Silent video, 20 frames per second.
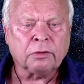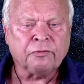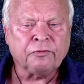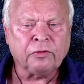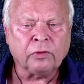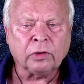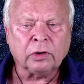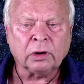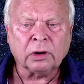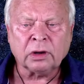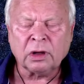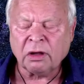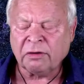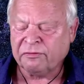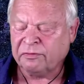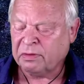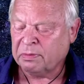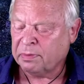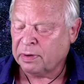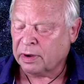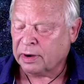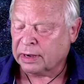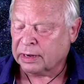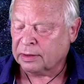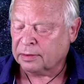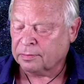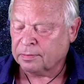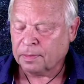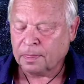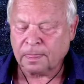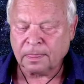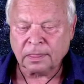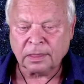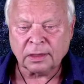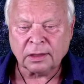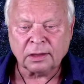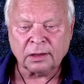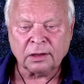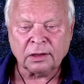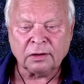for a coffee party,
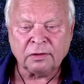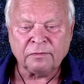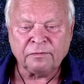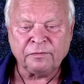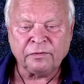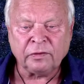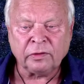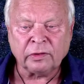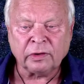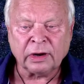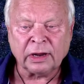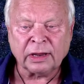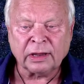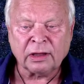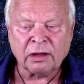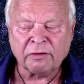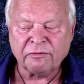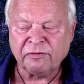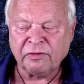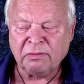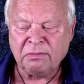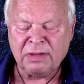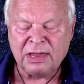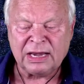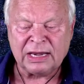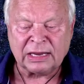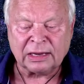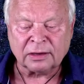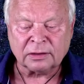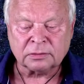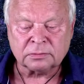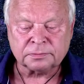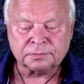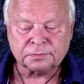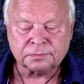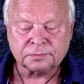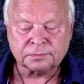for a coffee meeting.